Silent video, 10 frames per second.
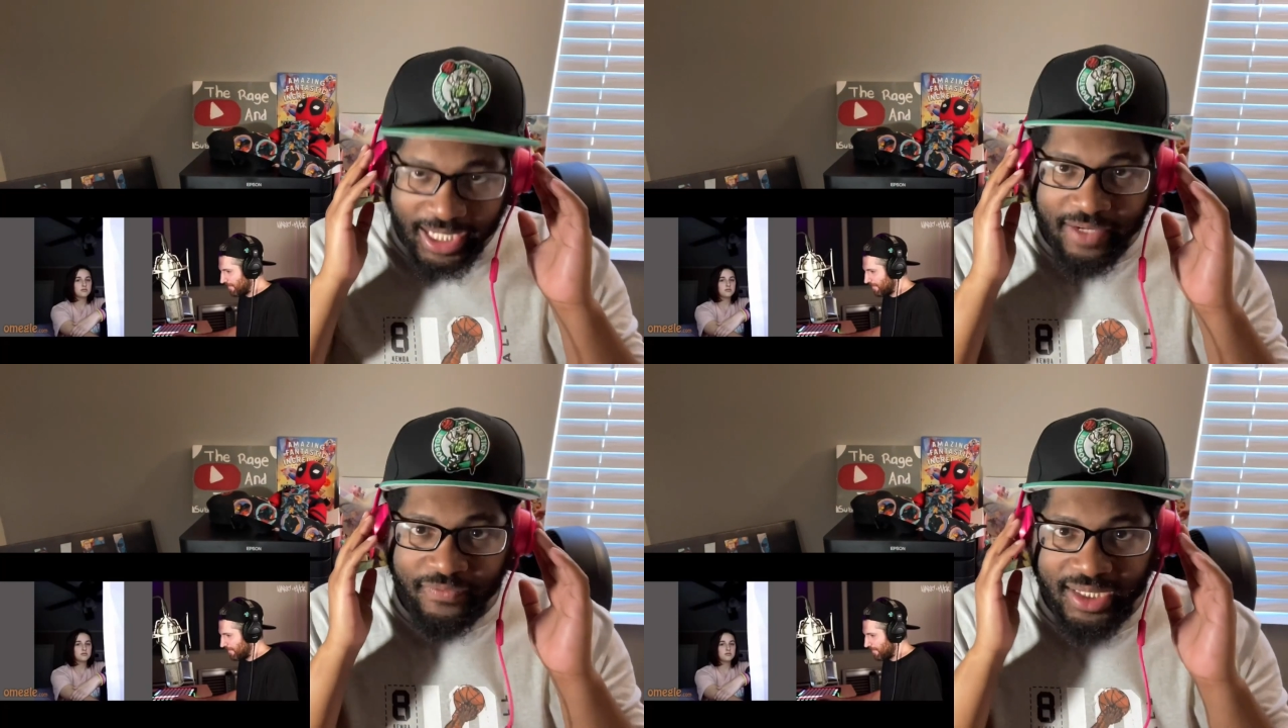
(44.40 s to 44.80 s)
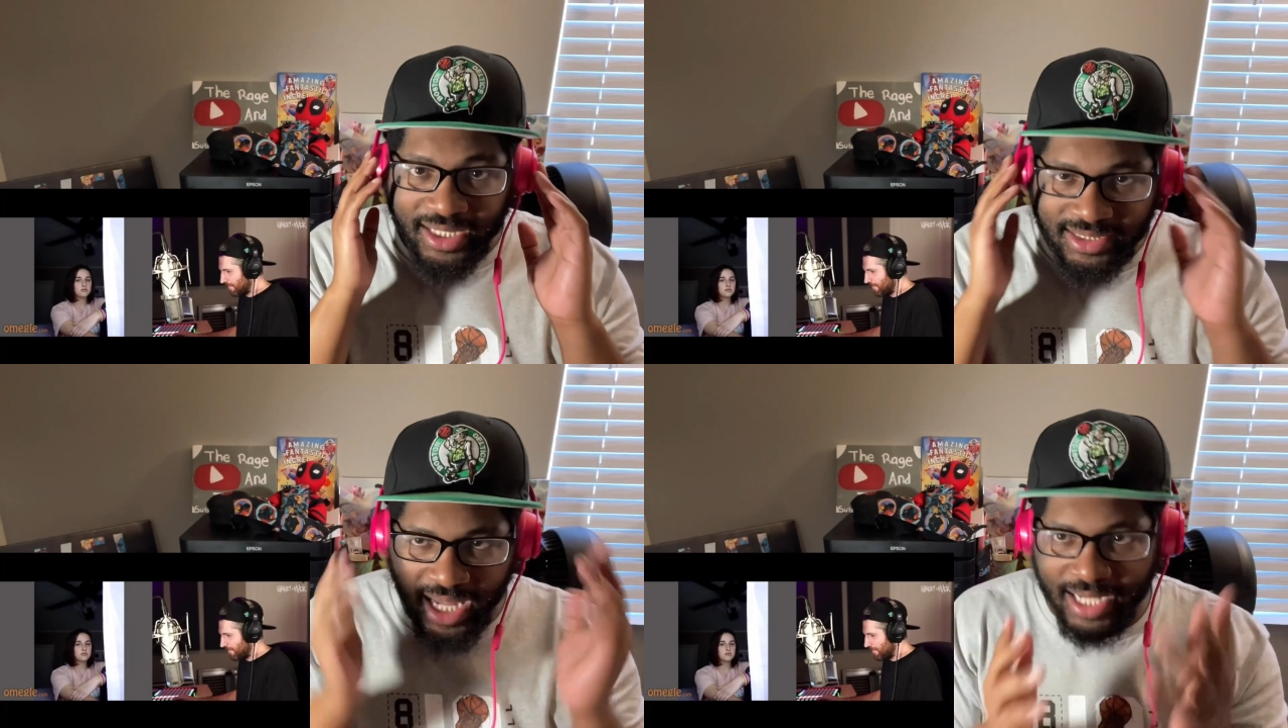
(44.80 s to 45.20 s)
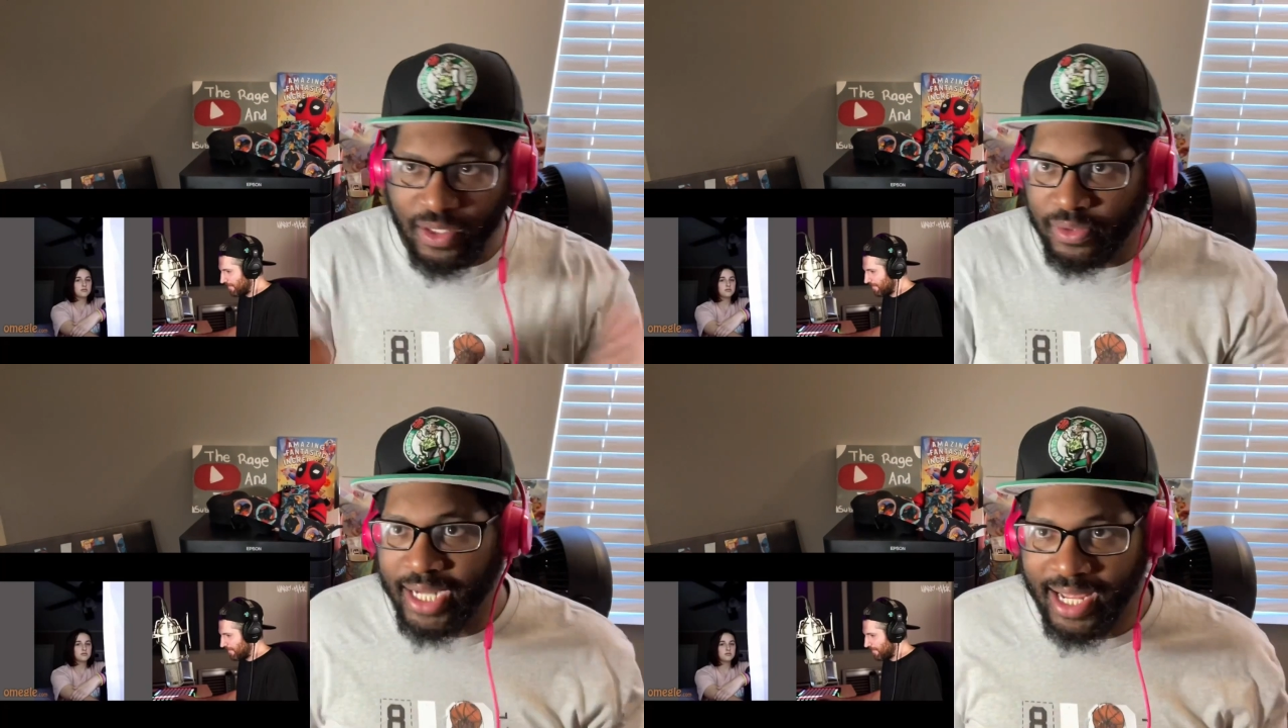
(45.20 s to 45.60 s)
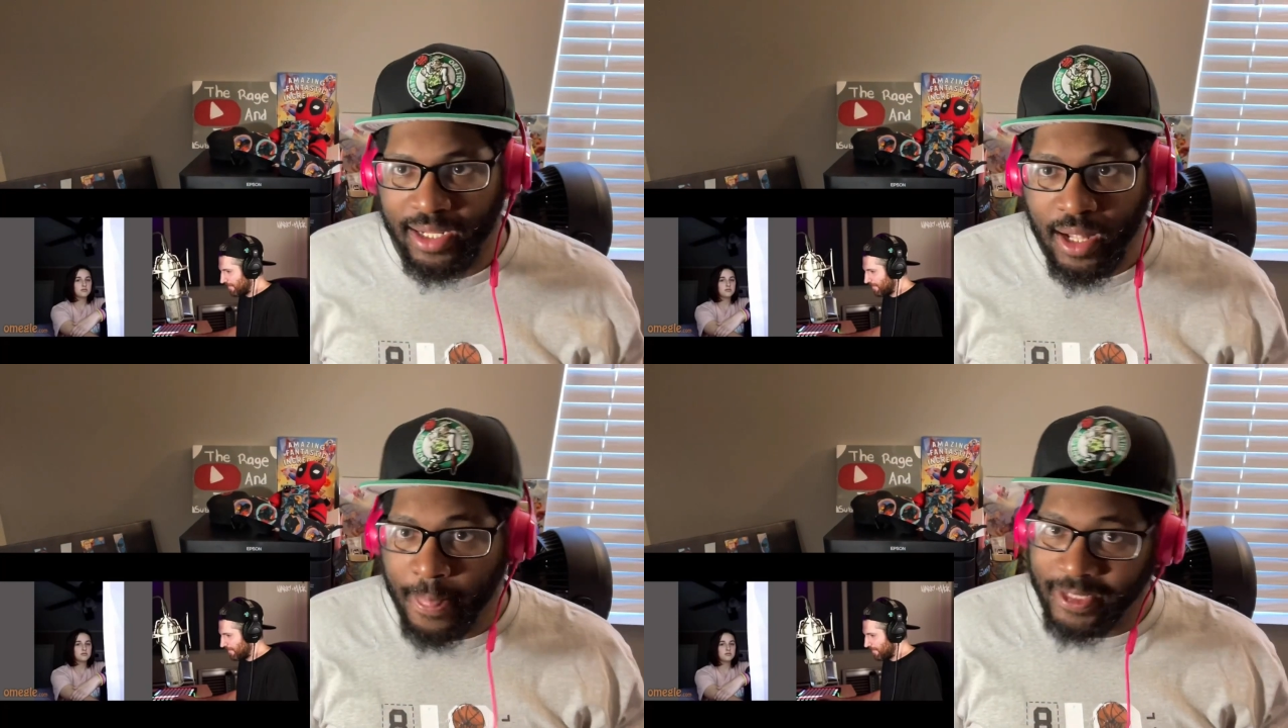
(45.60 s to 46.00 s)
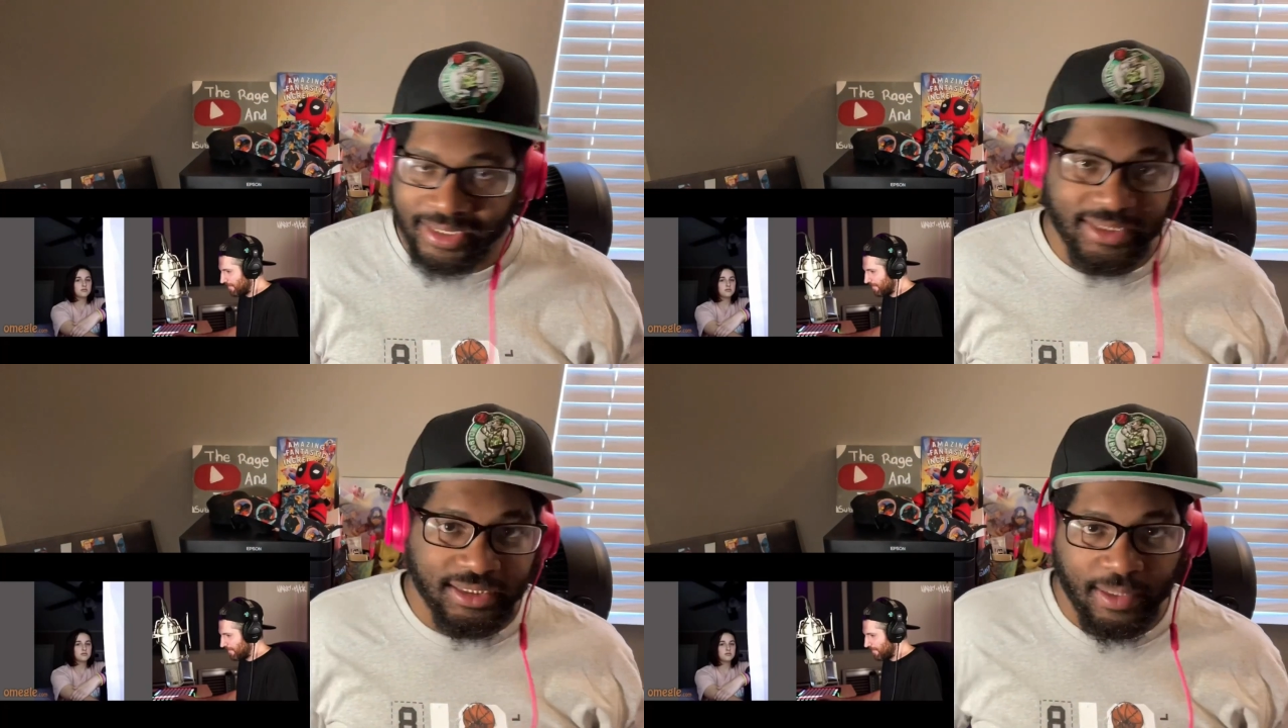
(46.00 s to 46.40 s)
for this. I know that
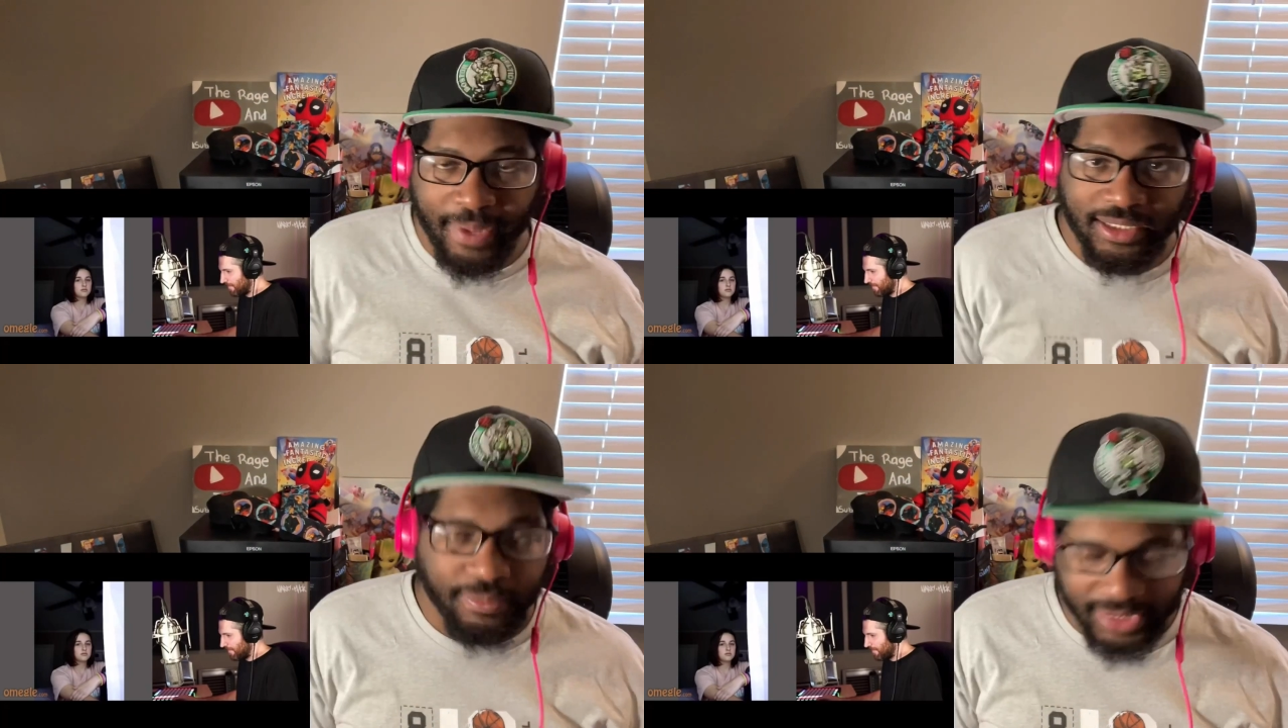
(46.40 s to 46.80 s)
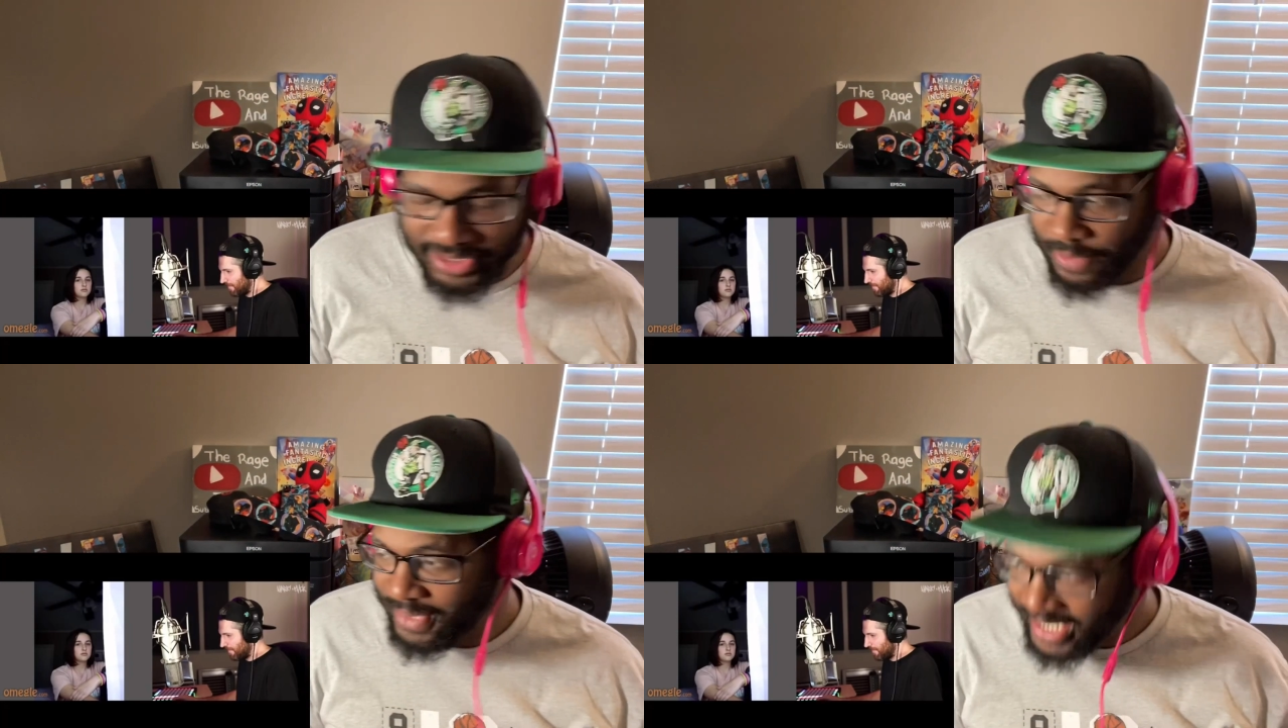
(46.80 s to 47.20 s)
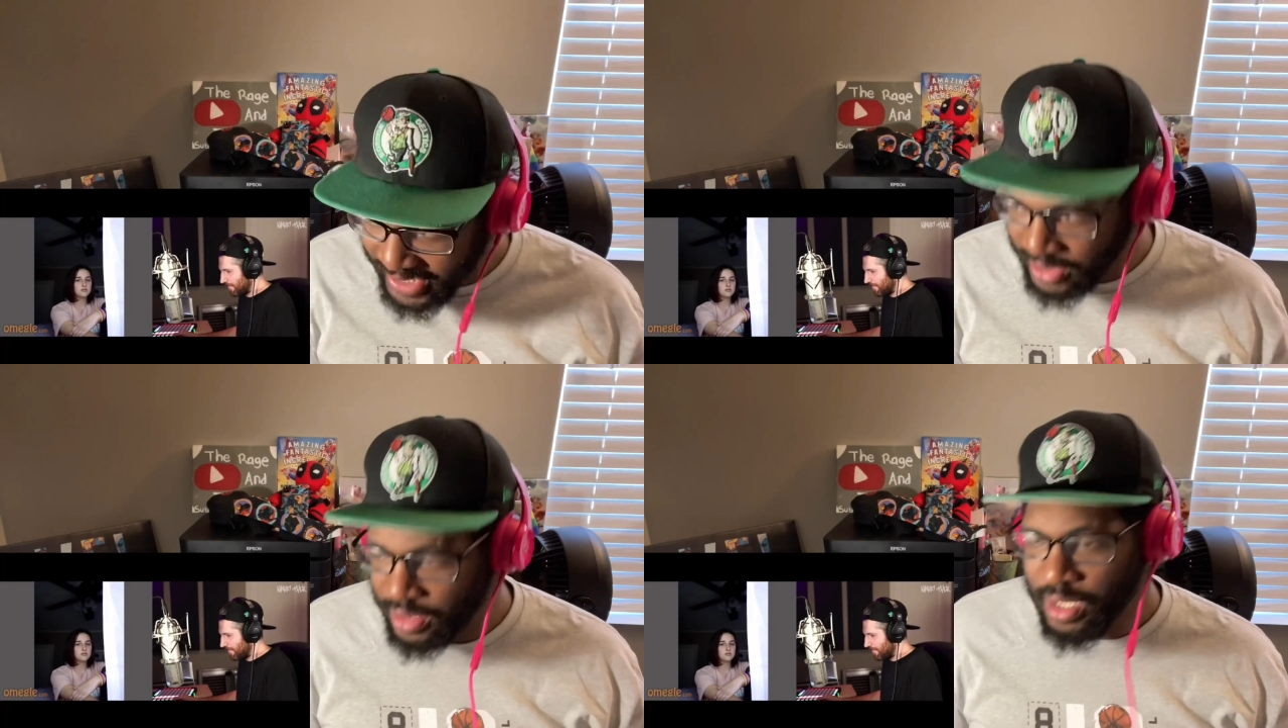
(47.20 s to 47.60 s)
this is about to be some heat.